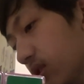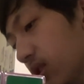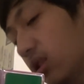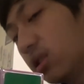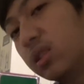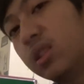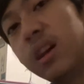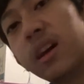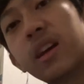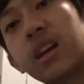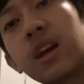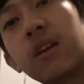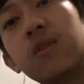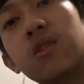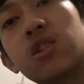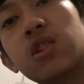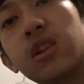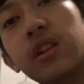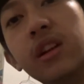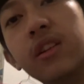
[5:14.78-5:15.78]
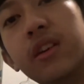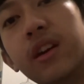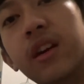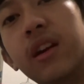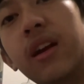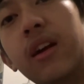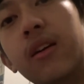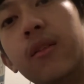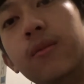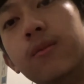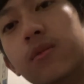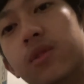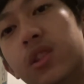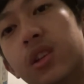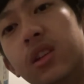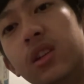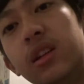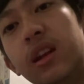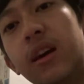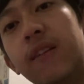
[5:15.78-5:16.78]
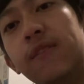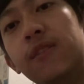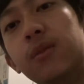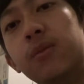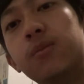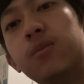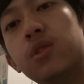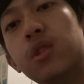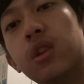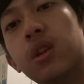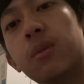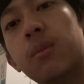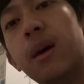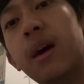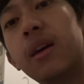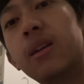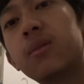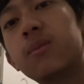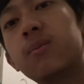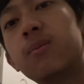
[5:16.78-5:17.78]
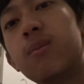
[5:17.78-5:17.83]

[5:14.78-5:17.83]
See, I can't even turn it right now, so you now have to turn it back.